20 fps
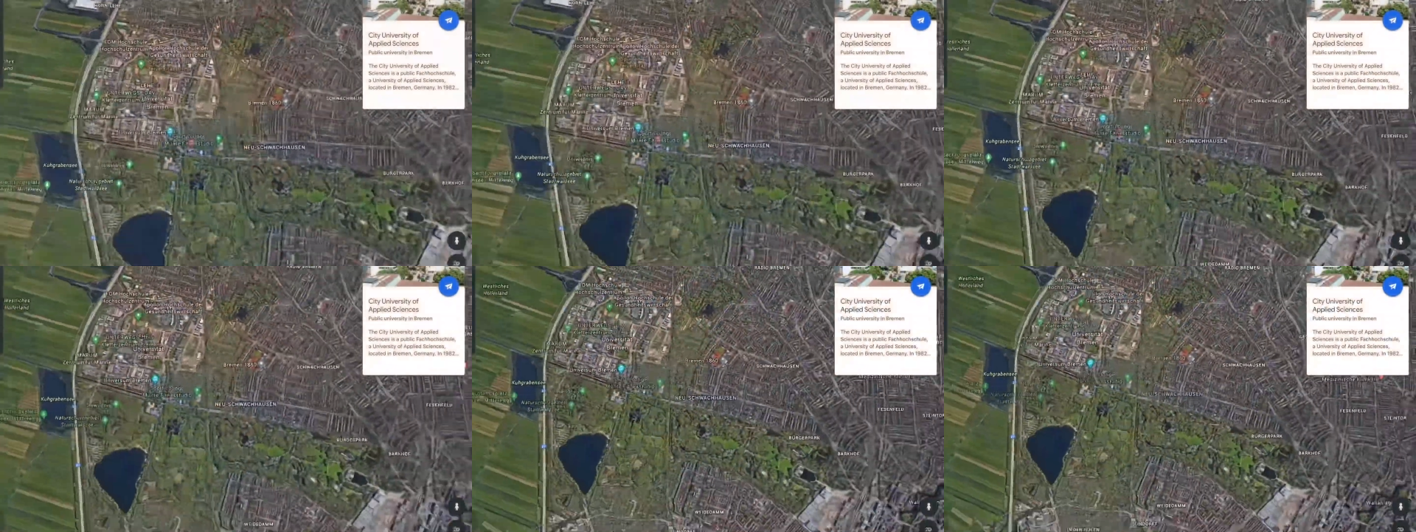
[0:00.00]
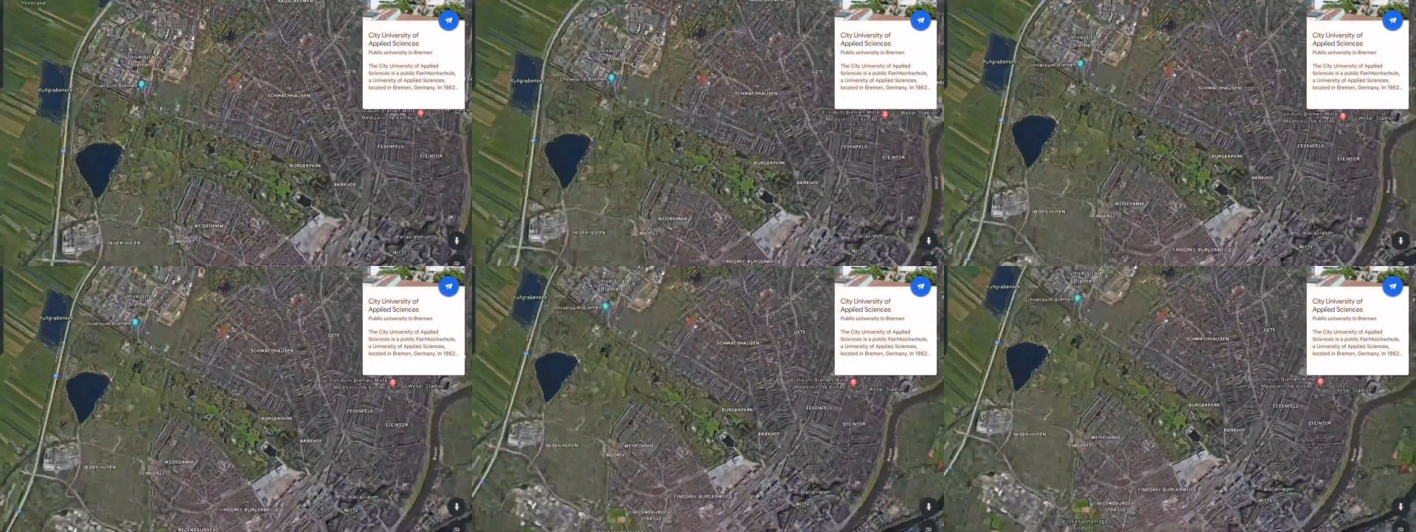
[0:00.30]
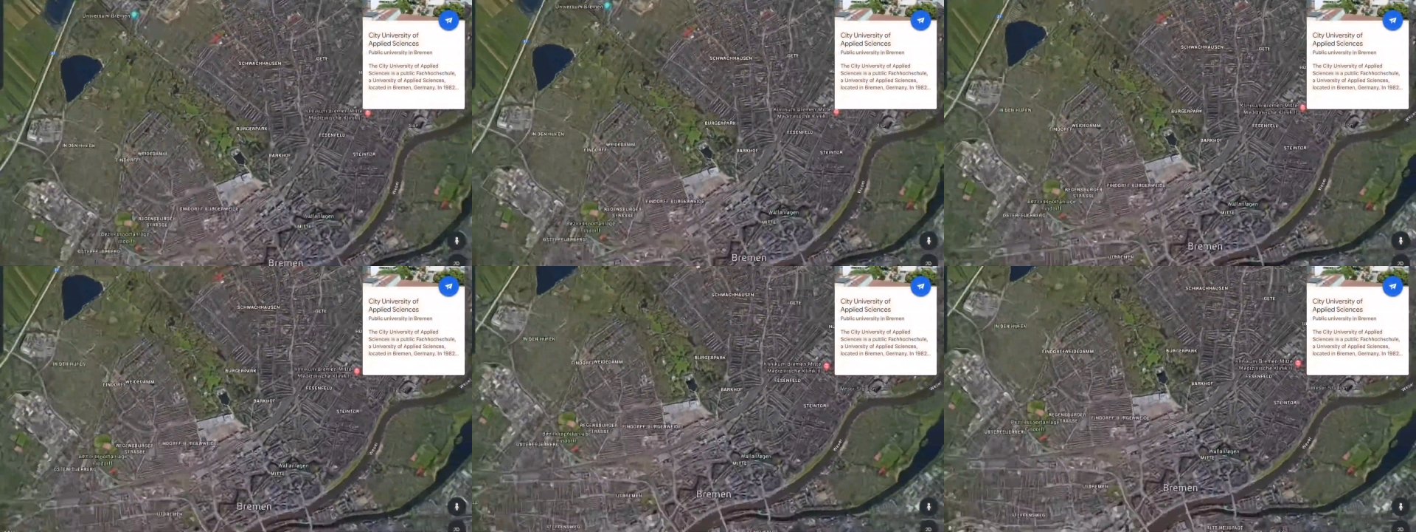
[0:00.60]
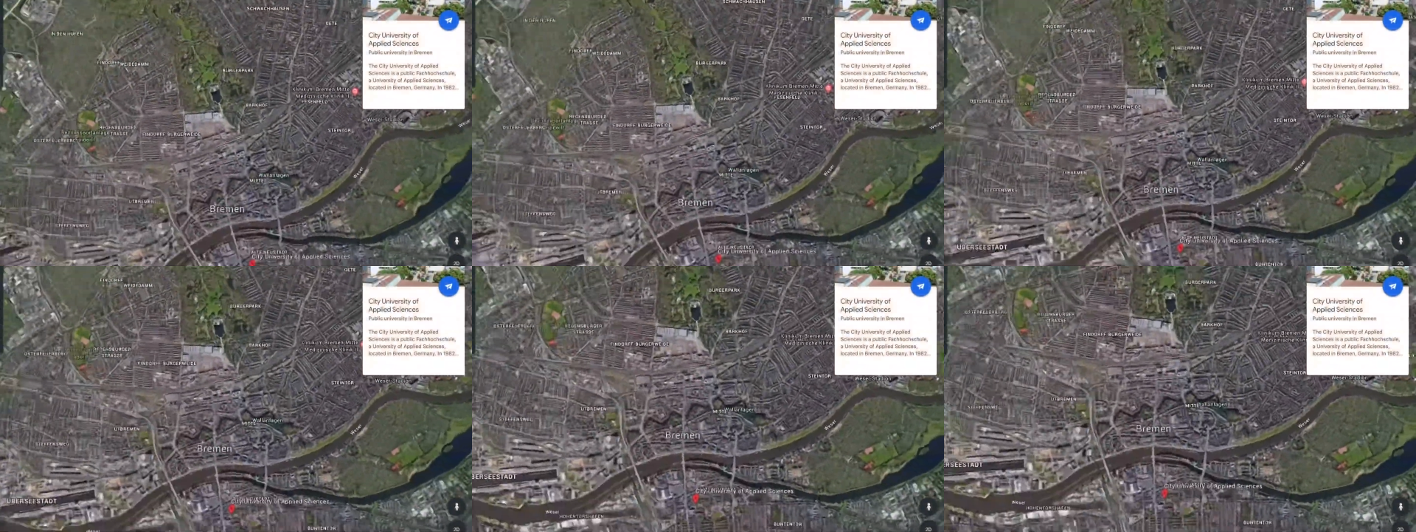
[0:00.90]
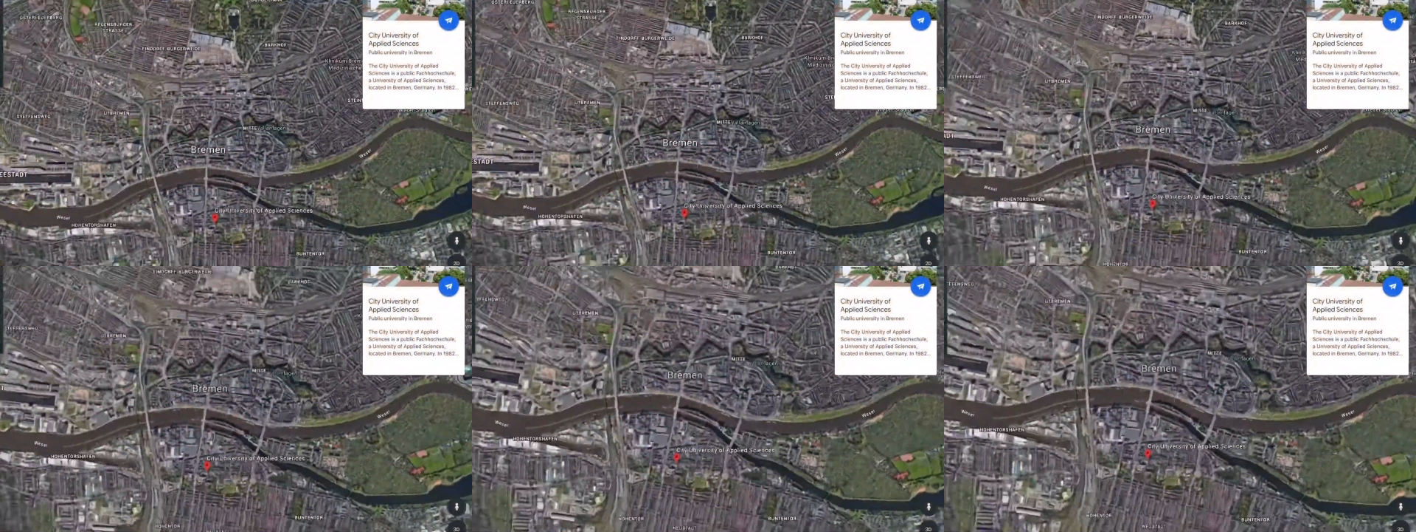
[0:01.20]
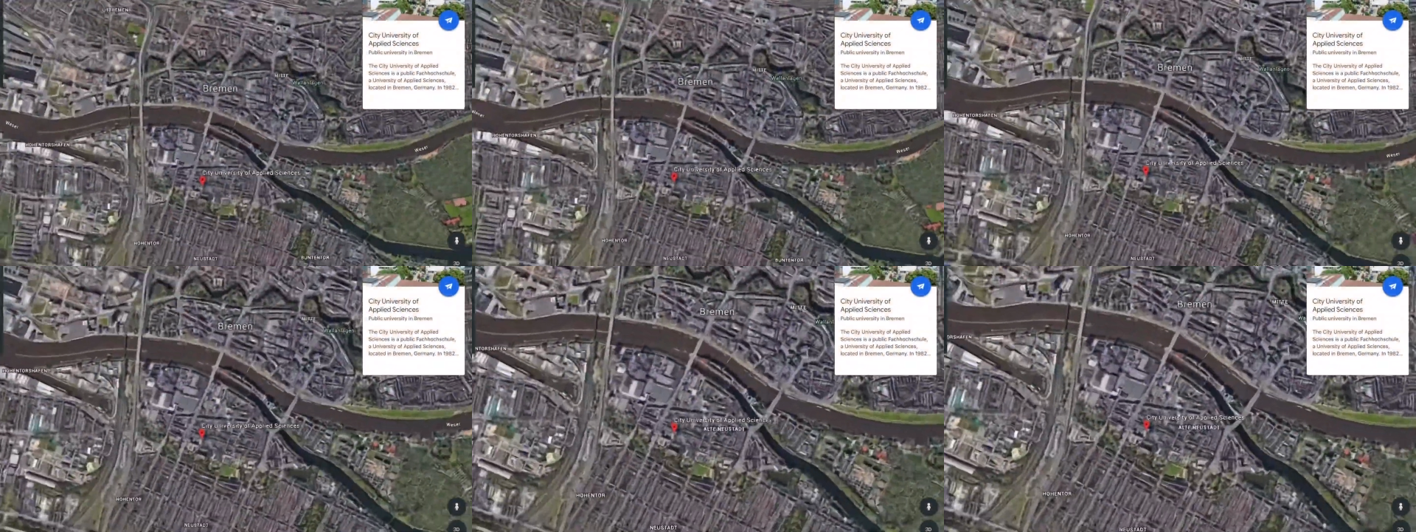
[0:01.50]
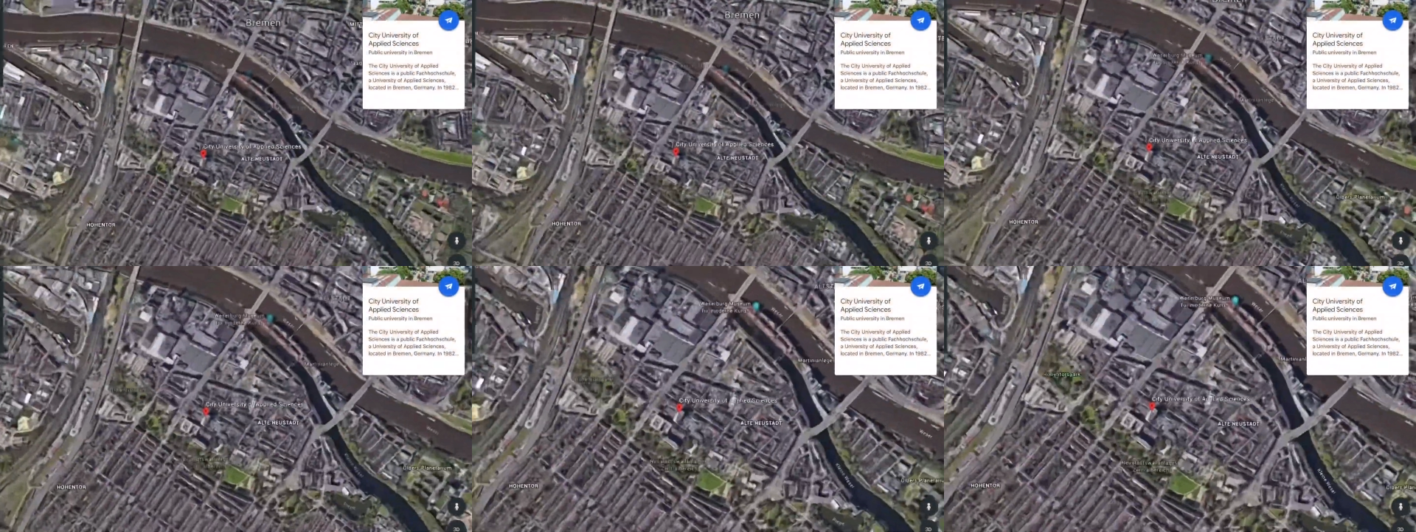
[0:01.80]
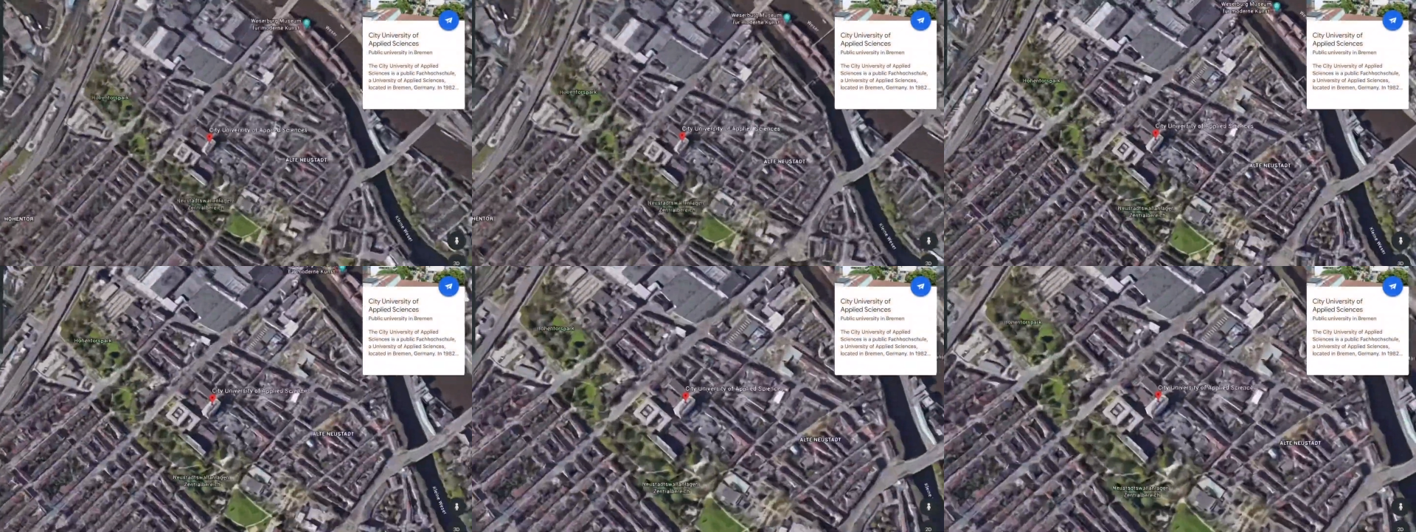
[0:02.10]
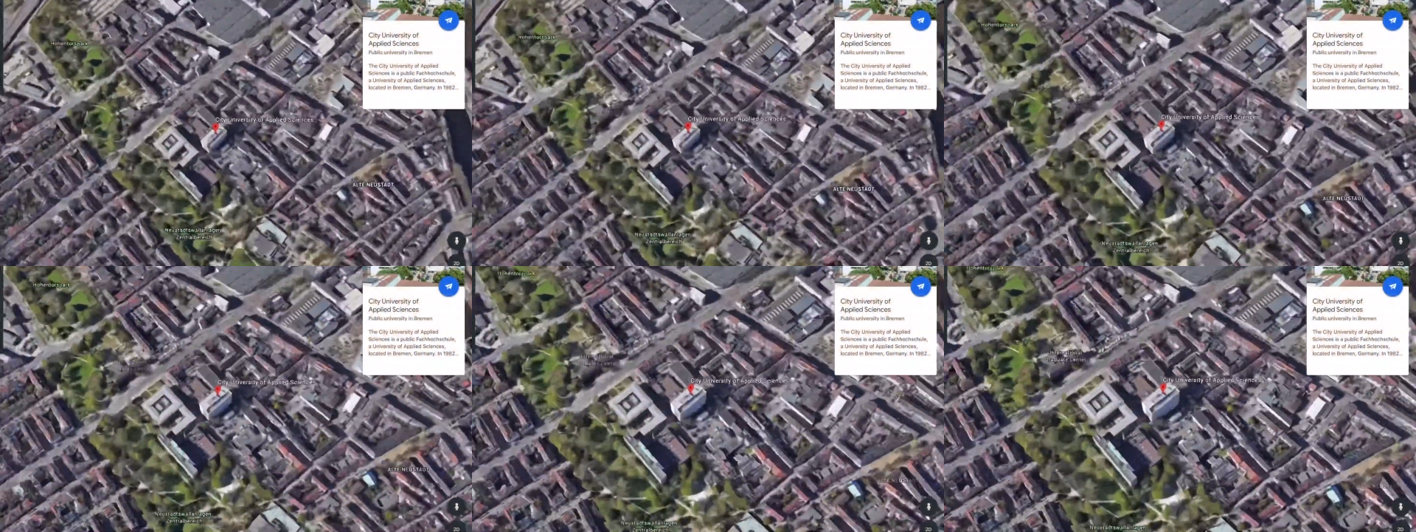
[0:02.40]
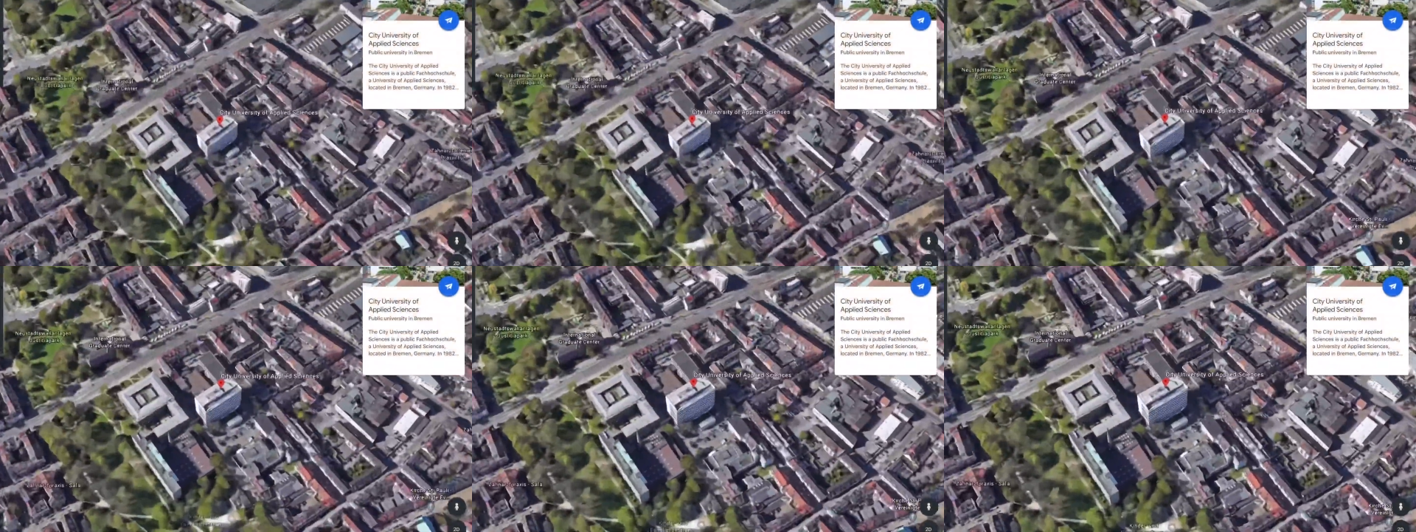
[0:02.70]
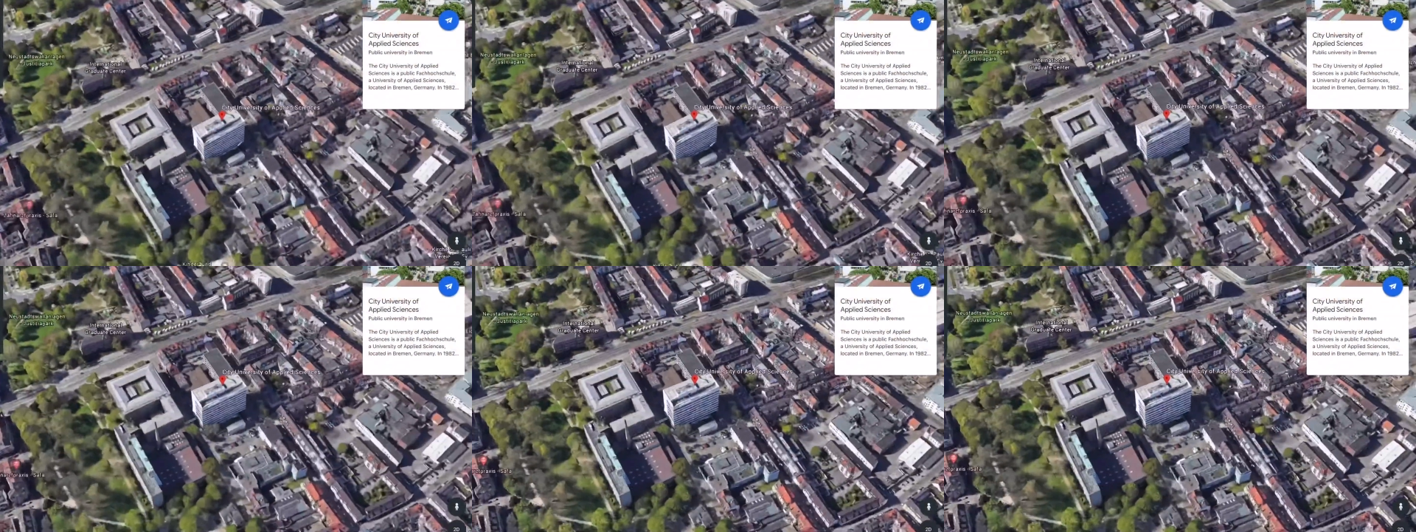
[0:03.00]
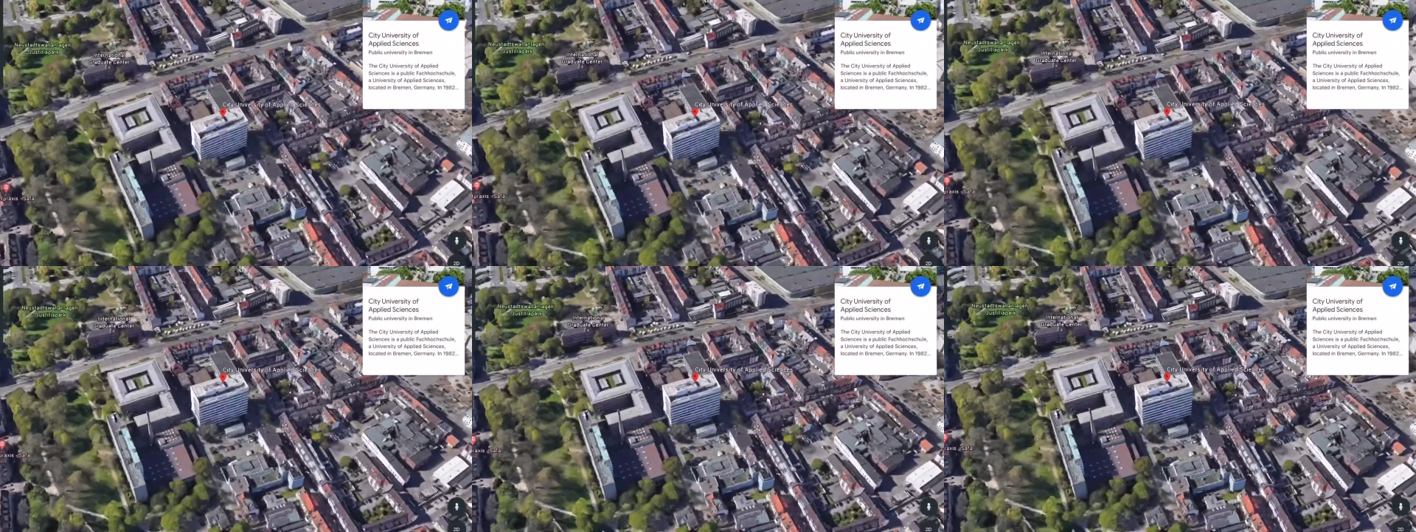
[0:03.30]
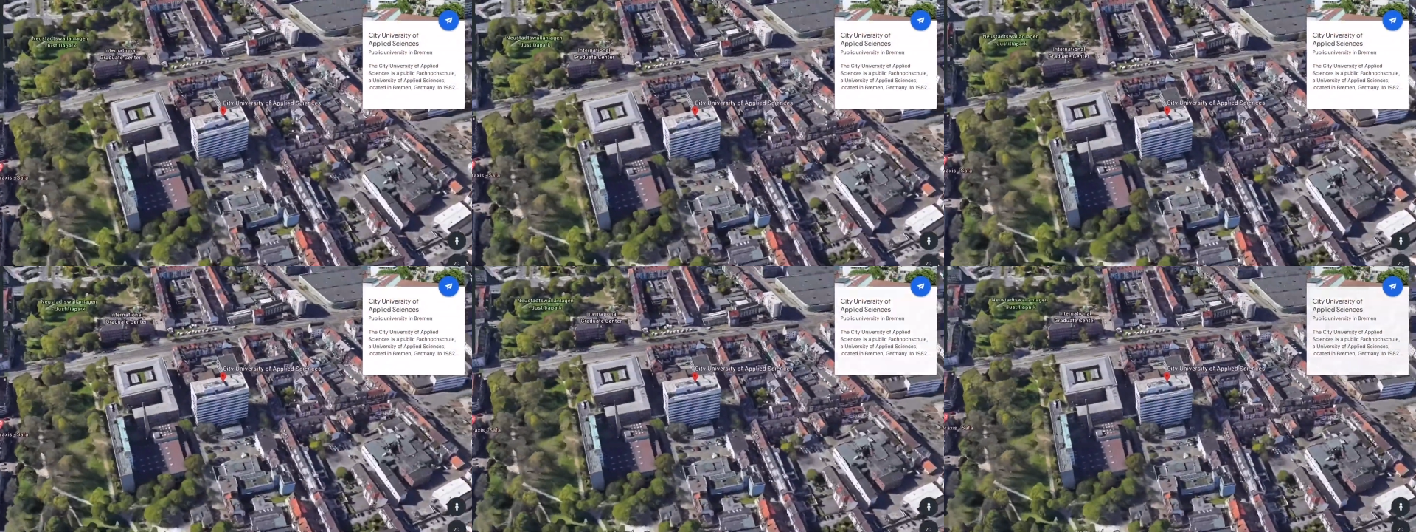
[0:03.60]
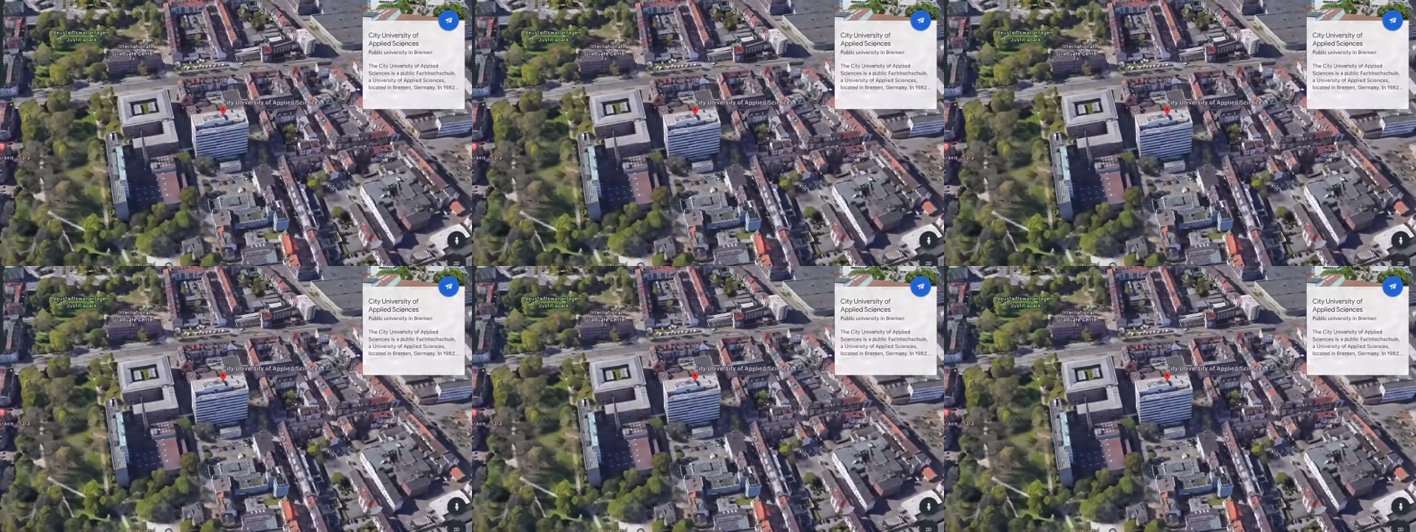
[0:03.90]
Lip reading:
No face is visible, so there are no lips to read.